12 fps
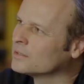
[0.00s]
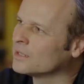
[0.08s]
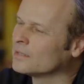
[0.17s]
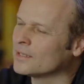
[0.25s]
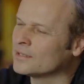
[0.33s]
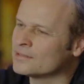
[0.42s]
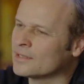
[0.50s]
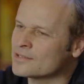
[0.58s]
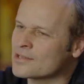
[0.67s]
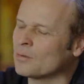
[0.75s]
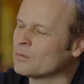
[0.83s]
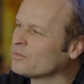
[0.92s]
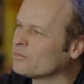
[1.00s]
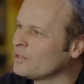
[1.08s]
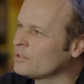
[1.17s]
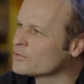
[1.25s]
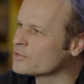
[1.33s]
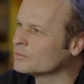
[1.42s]
mm-hmm. and, that that's how it
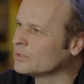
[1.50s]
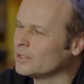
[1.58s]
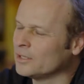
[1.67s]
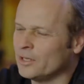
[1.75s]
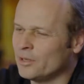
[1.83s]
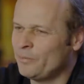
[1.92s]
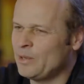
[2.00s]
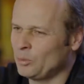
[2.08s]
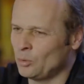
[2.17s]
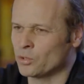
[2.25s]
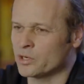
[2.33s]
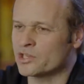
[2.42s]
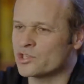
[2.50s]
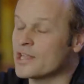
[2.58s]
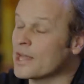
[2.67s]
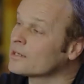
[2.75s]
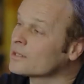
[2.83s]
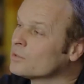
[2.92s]
feels. So people were
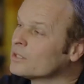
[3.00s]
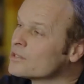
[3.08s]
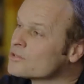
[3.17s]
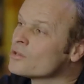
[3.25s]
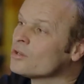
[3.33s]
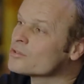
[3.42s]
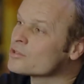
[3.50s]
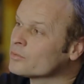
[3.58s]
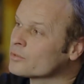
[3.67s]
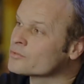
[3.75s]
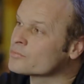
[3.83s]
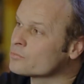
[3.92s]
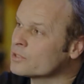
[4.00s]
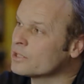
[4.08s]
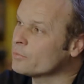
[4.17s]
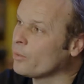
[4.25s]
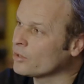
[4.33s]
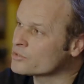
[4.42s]
ecstatic when they saw some of those
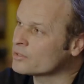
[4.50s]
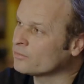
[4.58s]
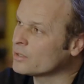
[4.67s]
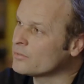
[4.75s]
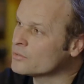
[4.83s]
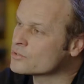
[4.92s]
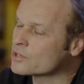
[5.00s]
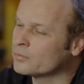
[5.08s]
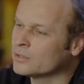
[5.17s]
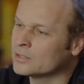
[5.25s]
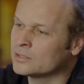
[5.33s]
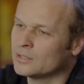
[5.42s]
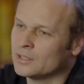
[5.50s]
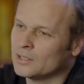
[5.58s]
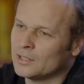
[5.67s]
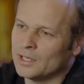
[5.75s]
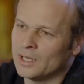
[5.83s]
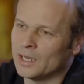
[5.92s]
really positive reviews come in,
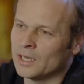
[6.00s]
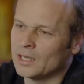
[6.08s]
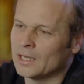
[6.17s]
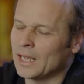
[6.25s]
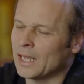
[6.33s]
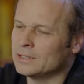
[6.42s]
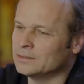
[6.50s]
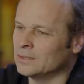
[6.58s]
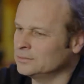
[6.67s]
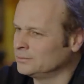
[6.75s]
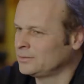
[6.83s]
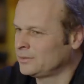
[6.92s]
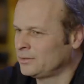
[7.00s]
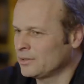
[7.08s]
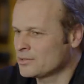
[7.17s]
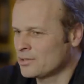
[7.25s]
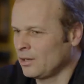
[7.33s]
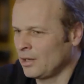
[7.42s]
uh, and
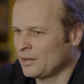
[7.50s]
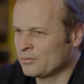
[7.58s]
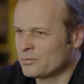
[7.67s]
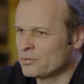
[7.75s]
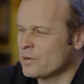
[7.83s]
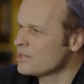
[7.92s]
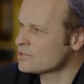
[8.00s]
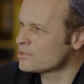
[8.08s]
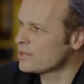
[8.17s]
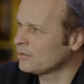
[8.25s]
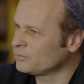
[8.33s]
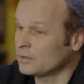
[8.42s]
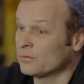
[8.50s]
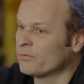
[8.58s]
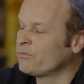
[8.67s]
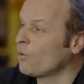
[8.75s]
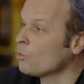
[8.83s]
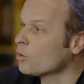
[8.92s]
there's a lot of great stuff. You know,
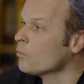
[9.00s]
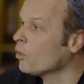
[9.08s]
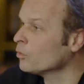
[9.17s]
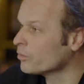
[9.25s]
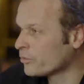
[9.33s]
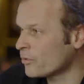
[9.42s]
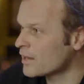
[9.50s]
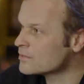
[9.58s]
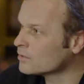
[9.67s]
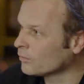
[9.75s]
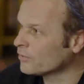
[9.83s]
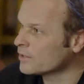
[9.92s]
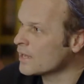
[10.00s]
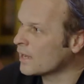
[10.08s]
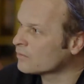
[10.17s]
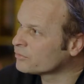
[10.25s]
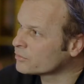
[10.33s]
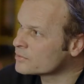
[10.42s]
photo mode threat on the
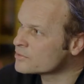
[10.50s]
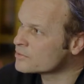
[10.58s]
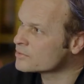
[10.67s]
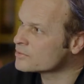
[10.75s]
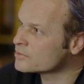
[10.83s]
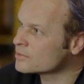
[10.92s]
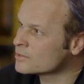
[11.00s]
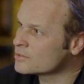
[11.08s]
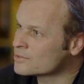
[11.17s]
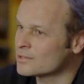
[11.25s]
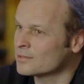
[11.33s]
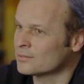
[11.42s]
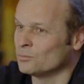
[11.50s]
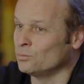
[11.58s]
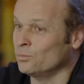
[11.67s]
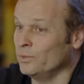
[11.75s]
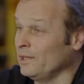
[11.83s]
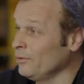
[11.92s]
GAF, for mm -hmm. instance, is that
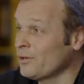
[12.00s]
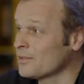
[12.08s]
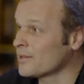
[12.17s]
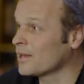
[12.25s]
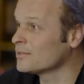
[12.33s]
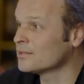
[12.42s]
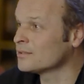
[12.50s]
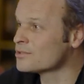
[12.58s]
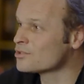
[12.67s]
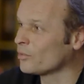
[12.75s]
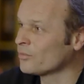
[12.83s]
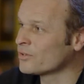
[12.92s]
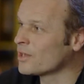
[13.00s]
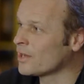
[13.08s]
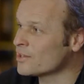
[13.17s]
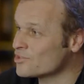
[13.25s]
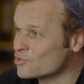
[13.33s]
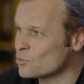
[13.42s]
we look at that, and yeah. some of the
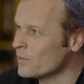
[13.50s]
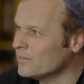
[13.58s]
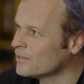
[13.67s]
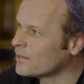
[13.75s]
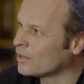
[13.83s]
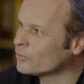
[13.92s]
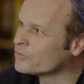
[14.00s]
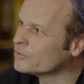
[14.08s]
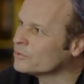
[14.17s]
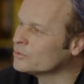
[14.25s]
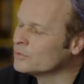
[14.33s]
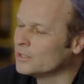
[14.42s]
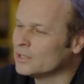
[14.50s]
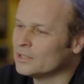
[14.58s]
guys tweeted out too.